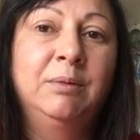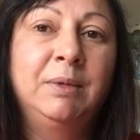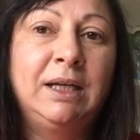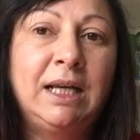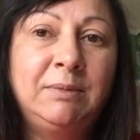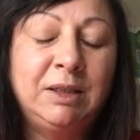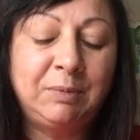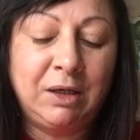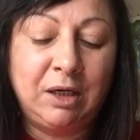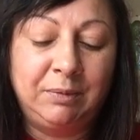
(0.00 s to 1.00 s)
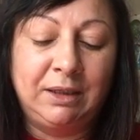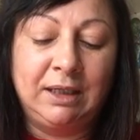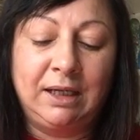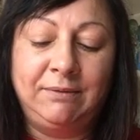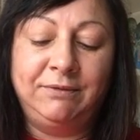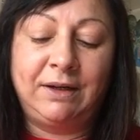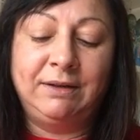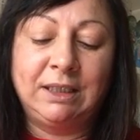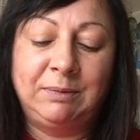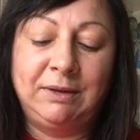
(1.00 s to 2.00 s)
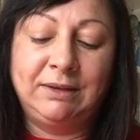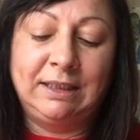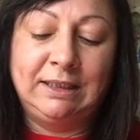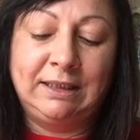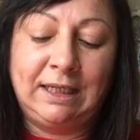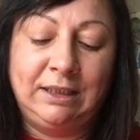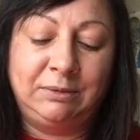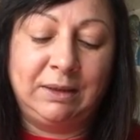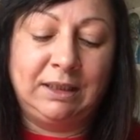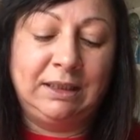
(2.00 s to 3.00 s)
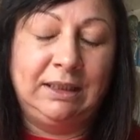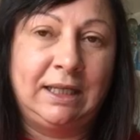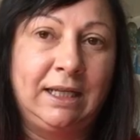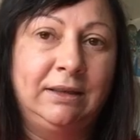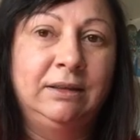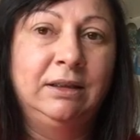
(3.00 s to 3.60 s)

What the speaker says: "My name is Barbara, and I'm very experienced in stage work," she said.